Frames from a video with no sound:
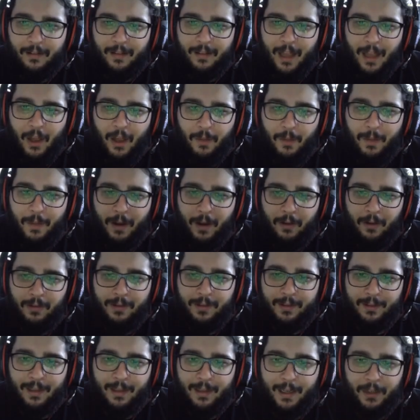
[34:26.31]
how
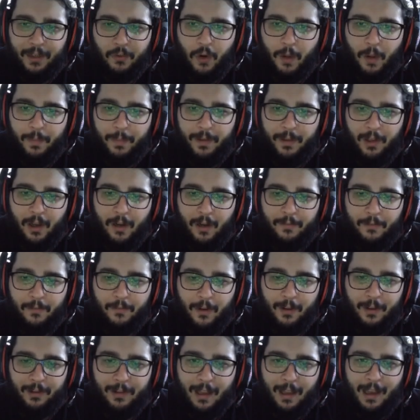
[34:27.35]
about like drop a lot of
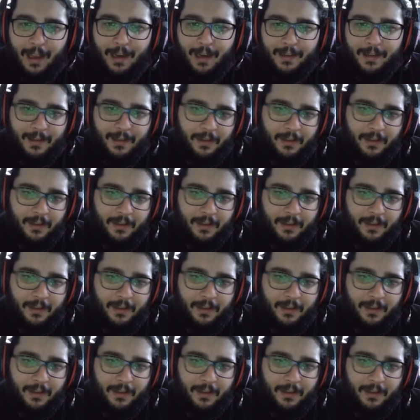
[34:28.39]
front lines